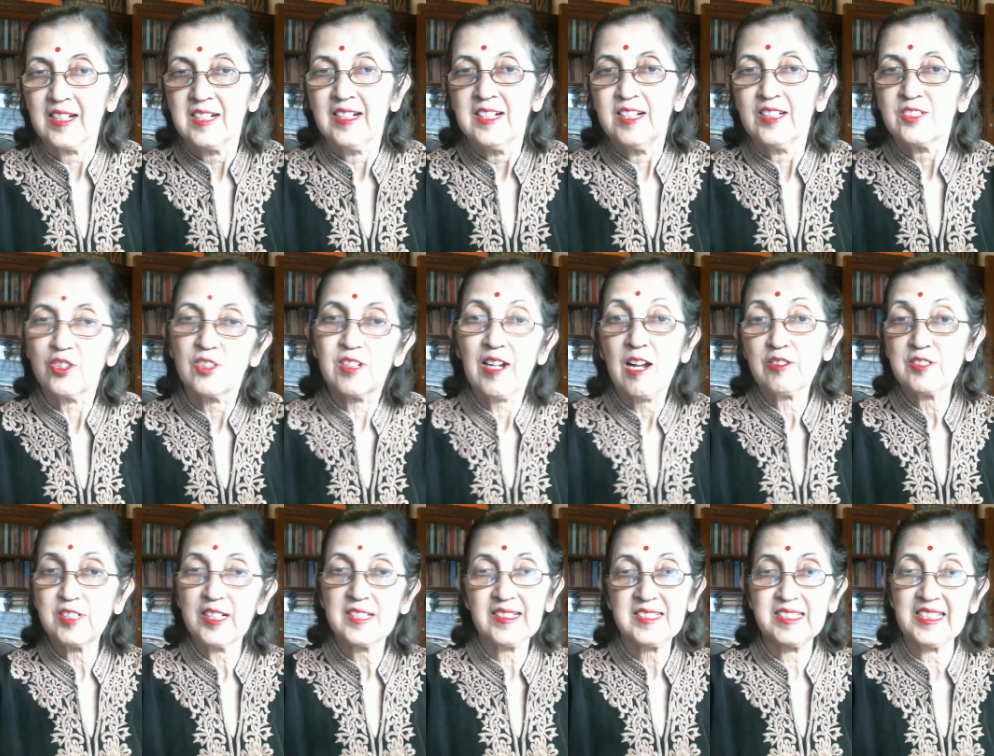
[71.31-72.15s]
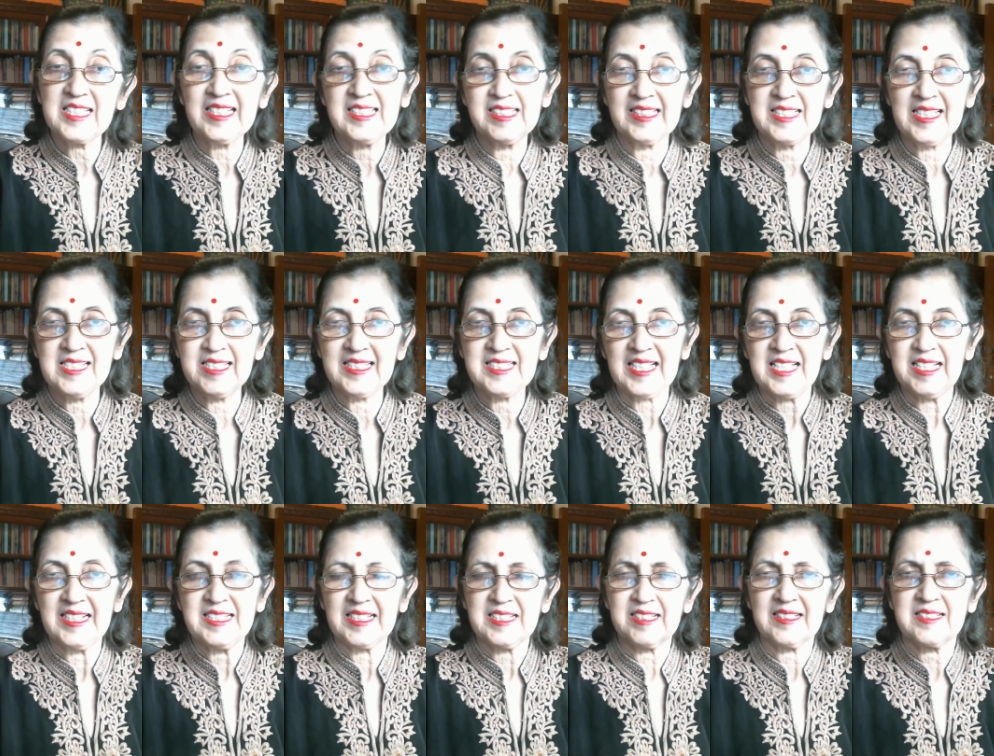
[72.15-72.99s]
So now just see these
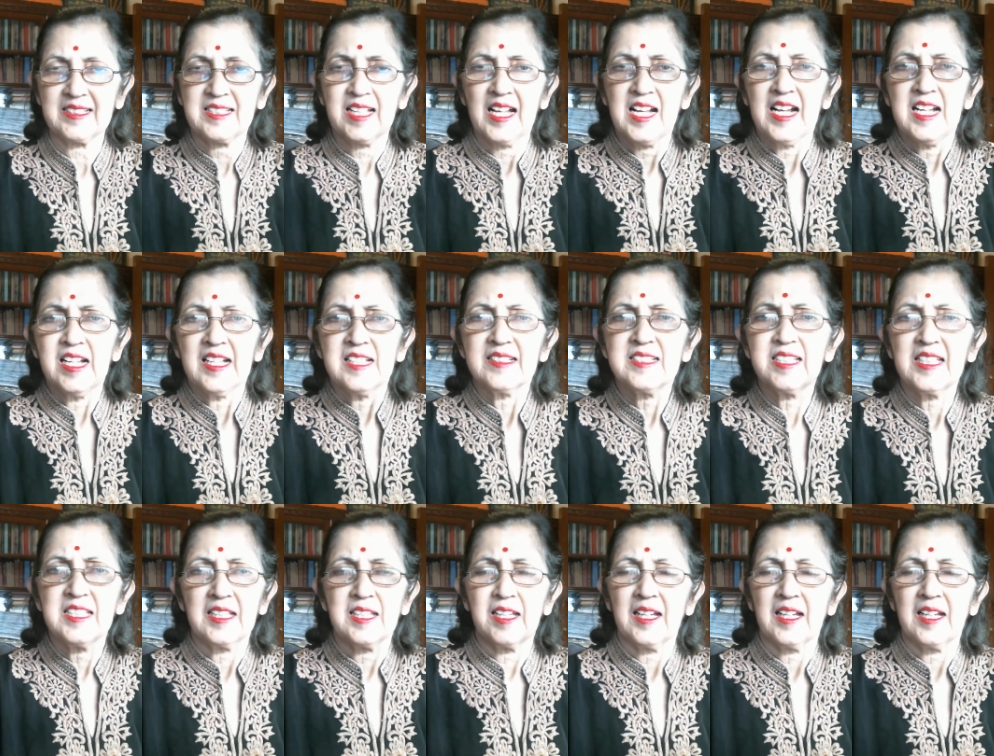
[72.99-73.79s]
sentences. See,